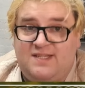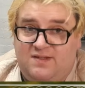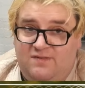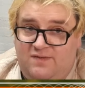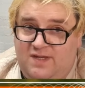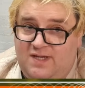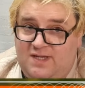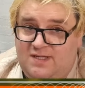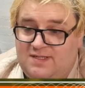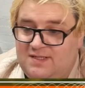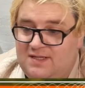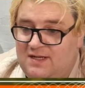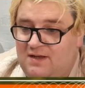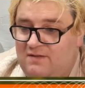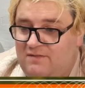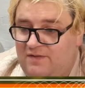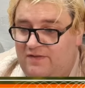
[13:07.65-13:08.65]
sets of
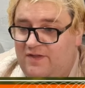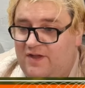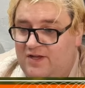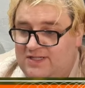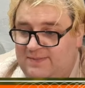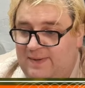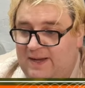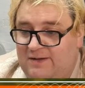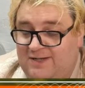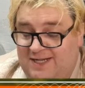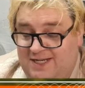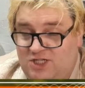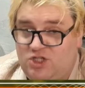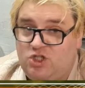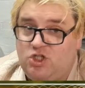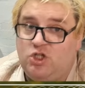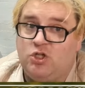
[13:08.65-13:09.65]
these for
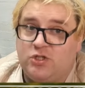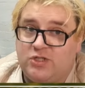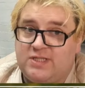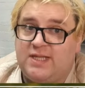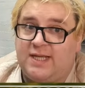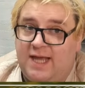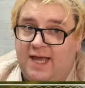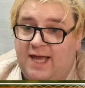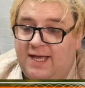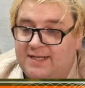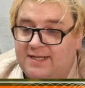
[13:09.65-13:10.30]
£30 each, just the